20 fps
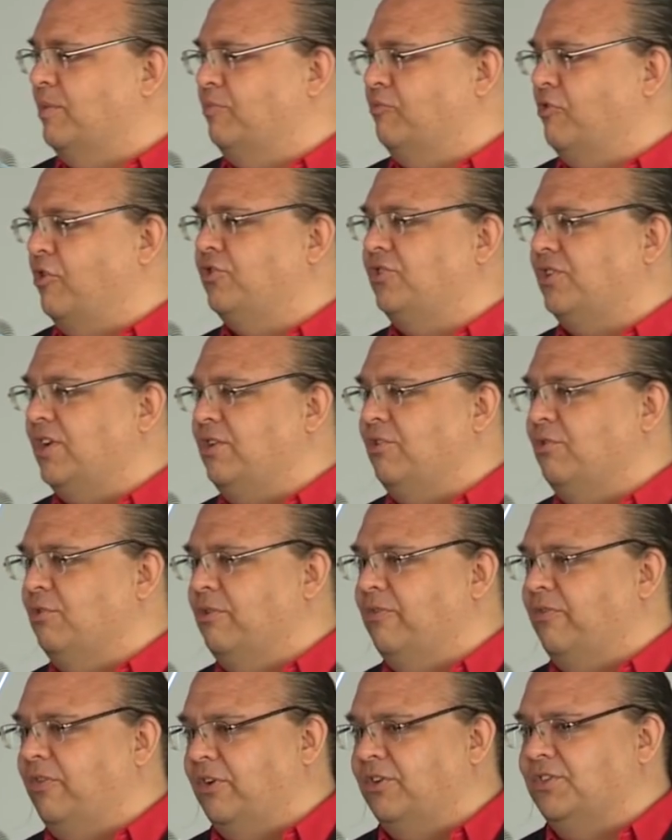the blockchain
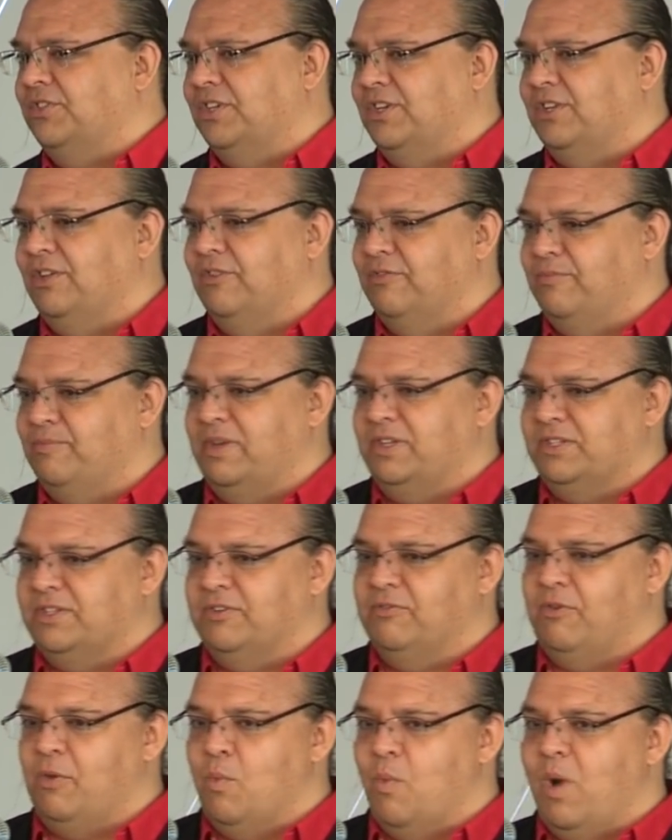university of
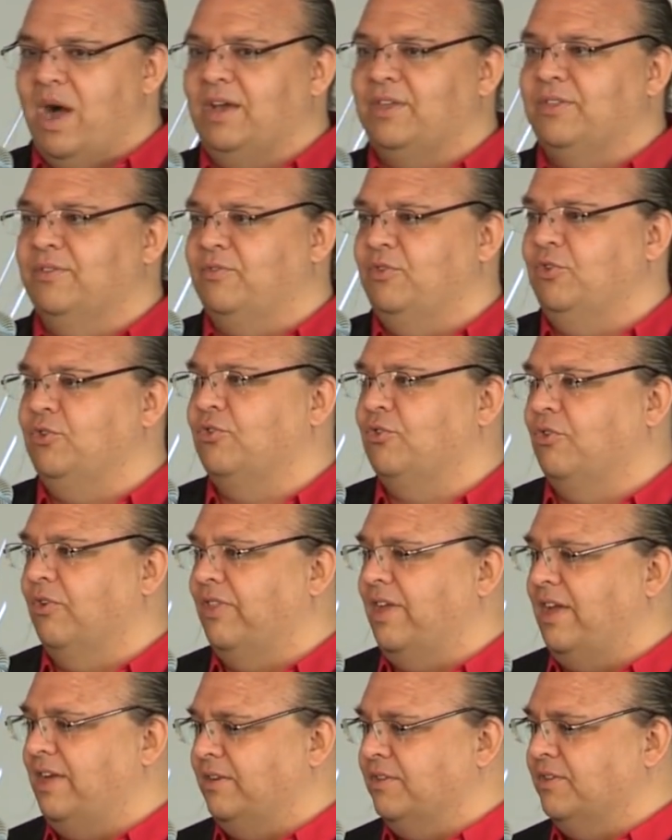basically whack the future on
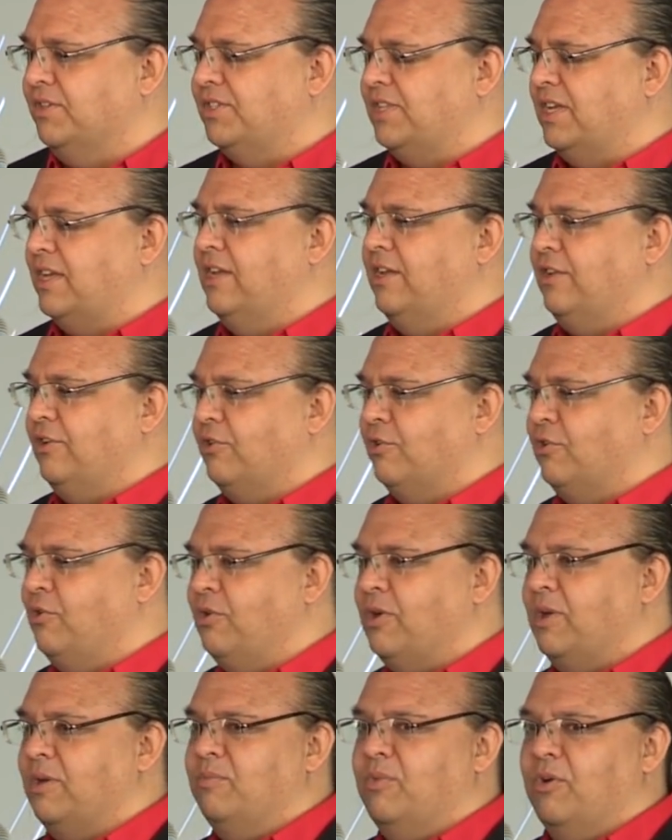the head and stick it in your
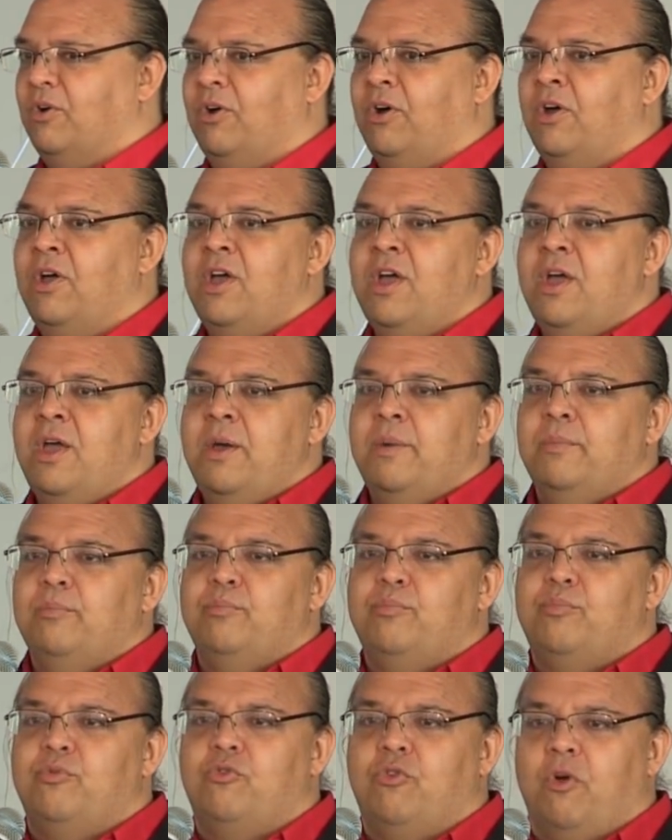cooking pot
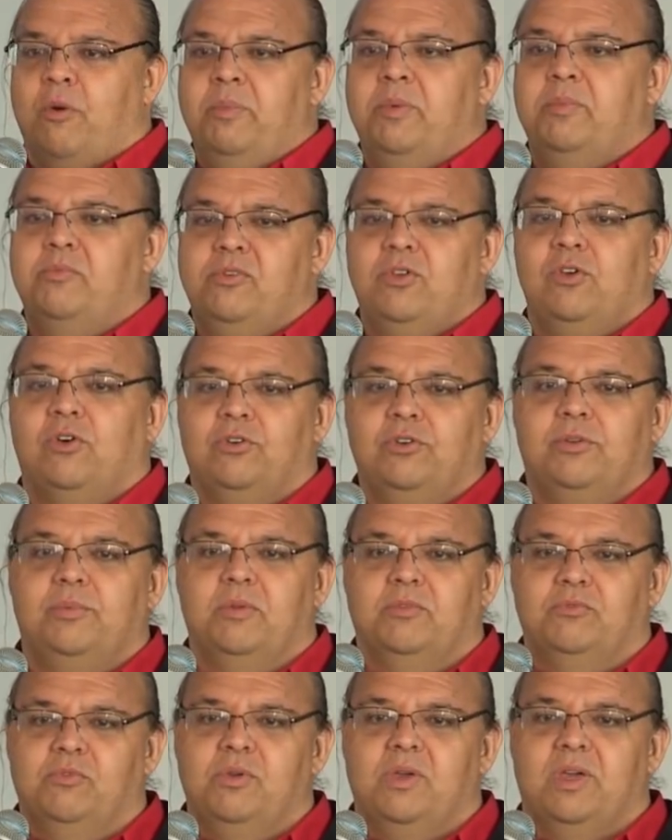probably ought to
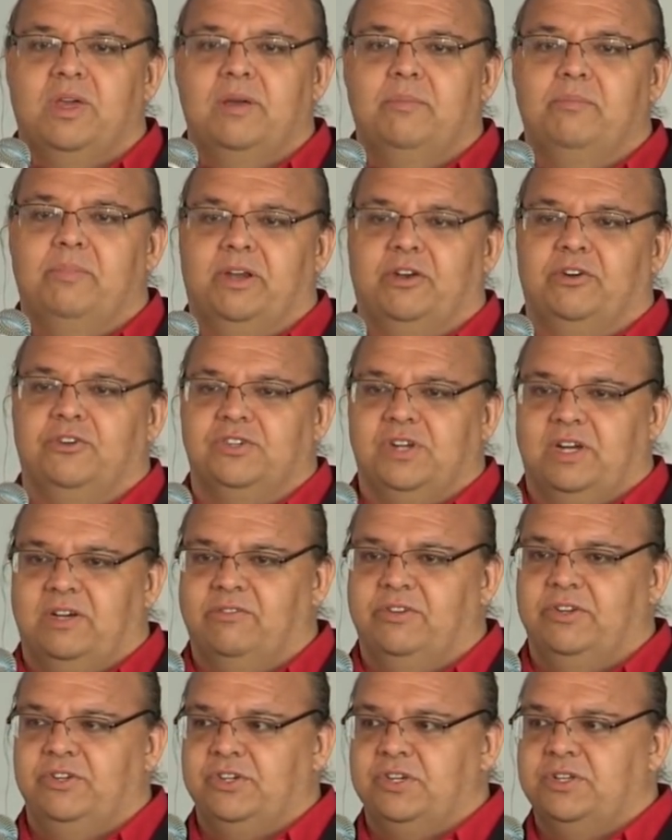be looking at bigger
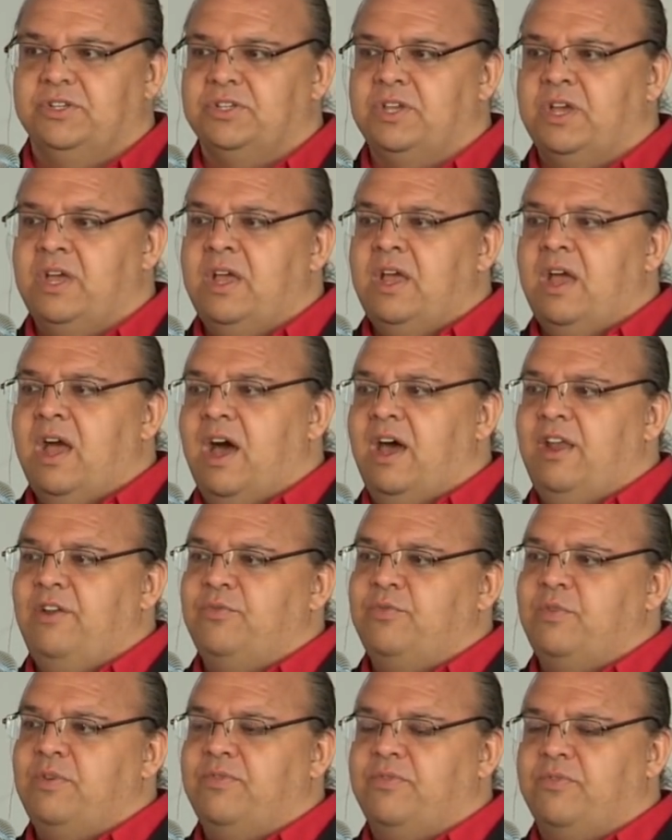challenges. And
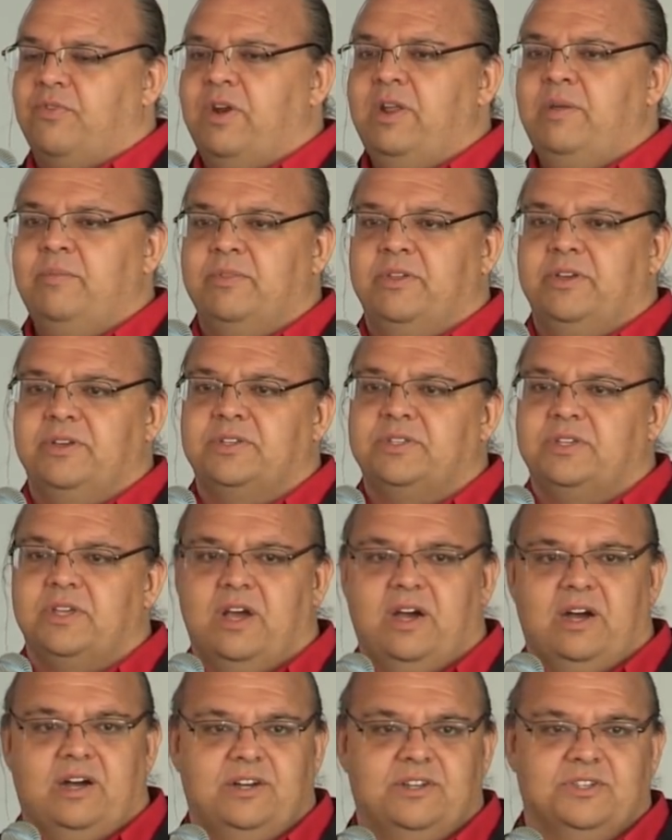if we frame this
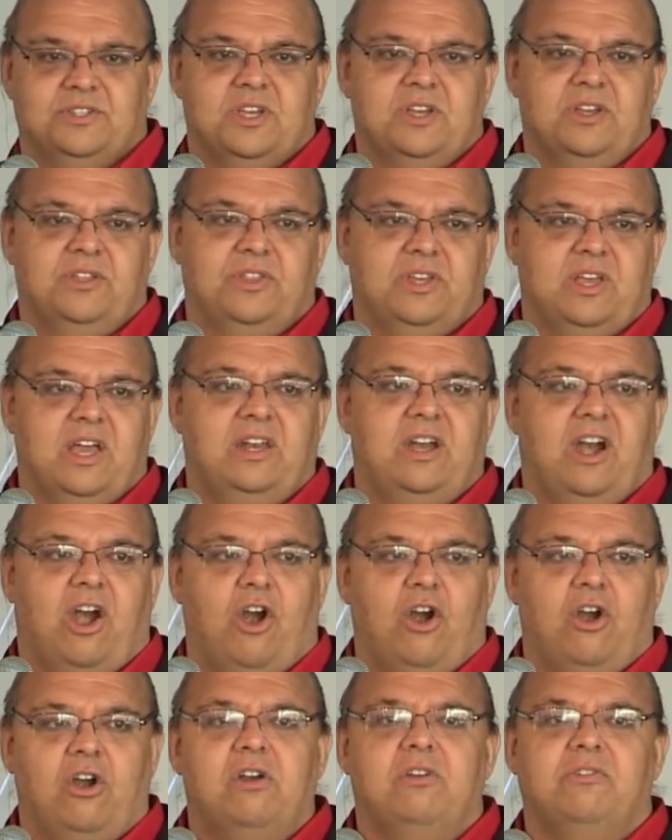as the kind of
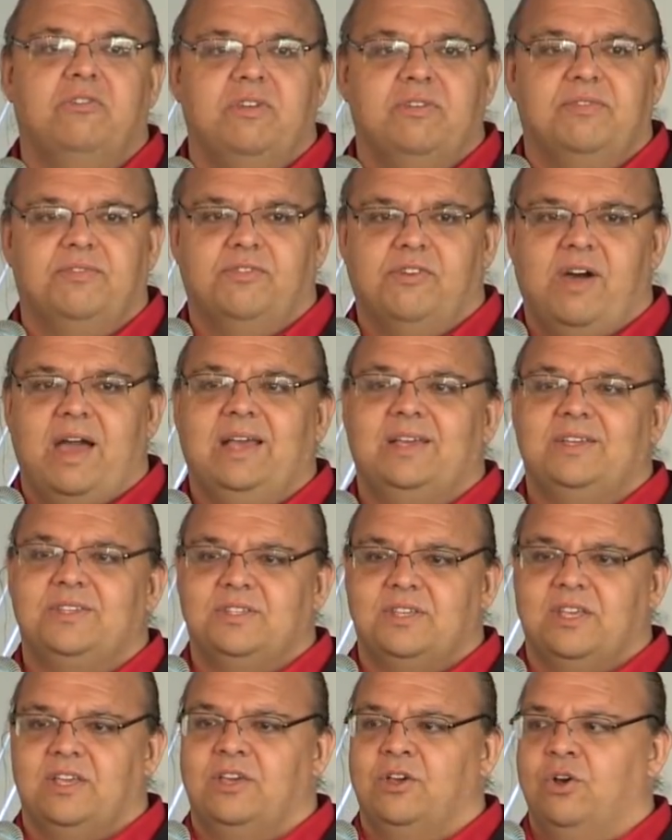early
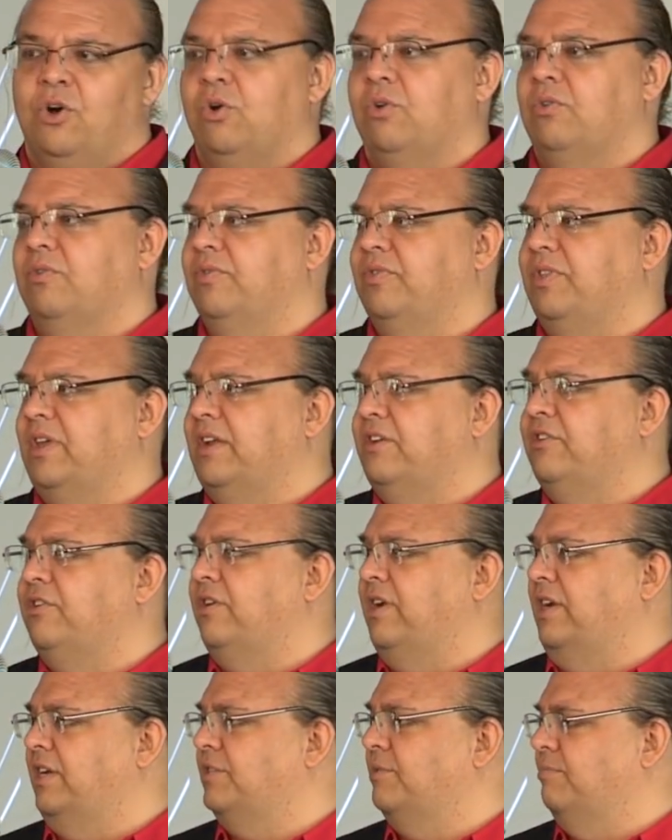flexing of the
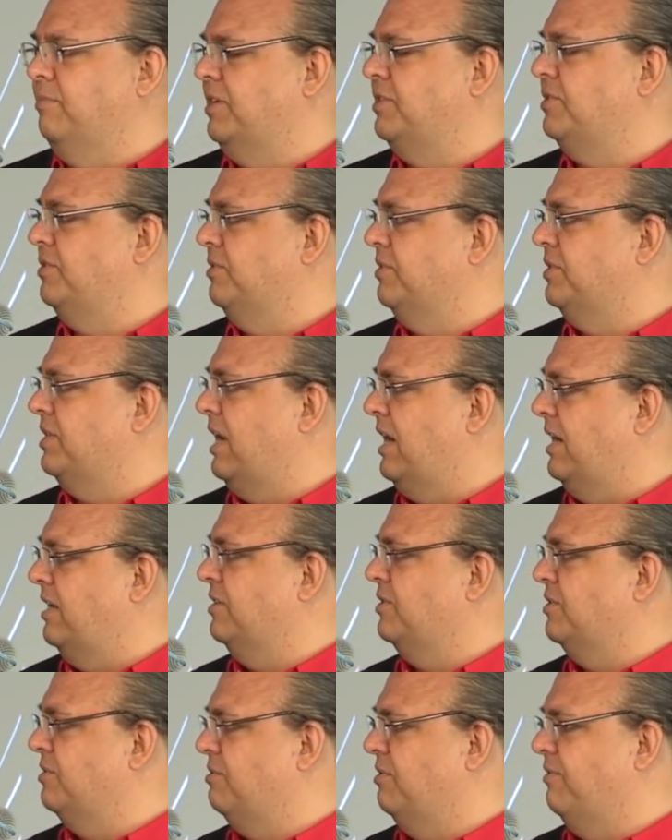internet's muscles
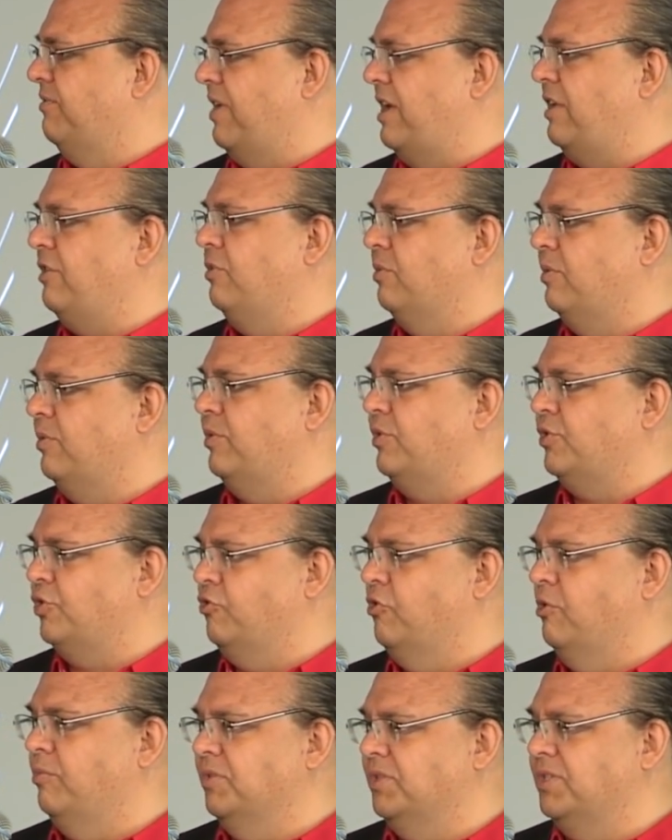as the venue in which
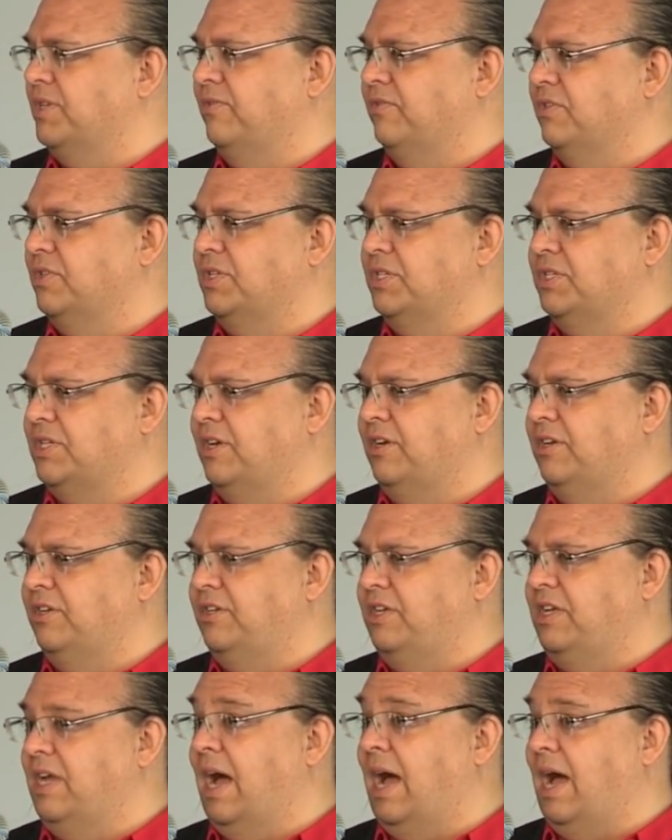global civil
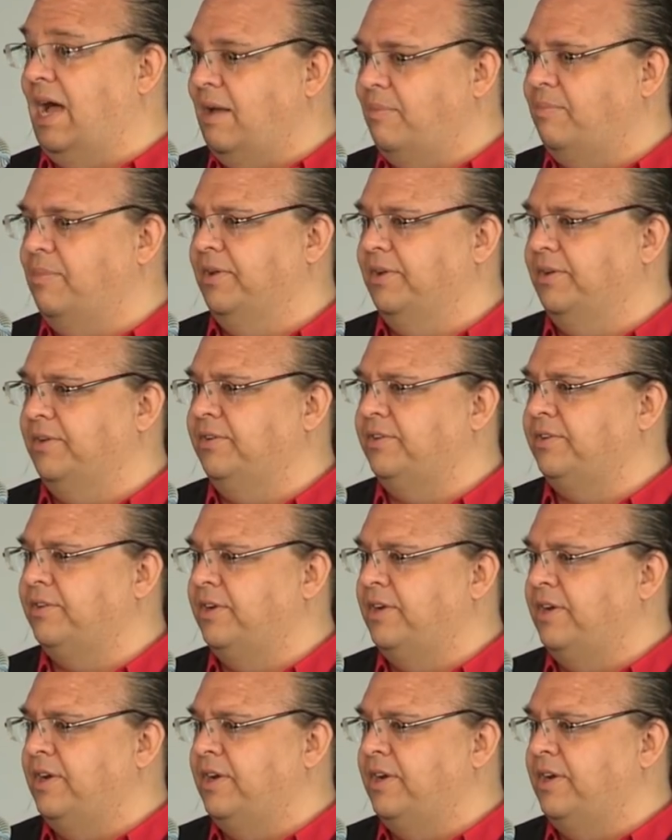society happened,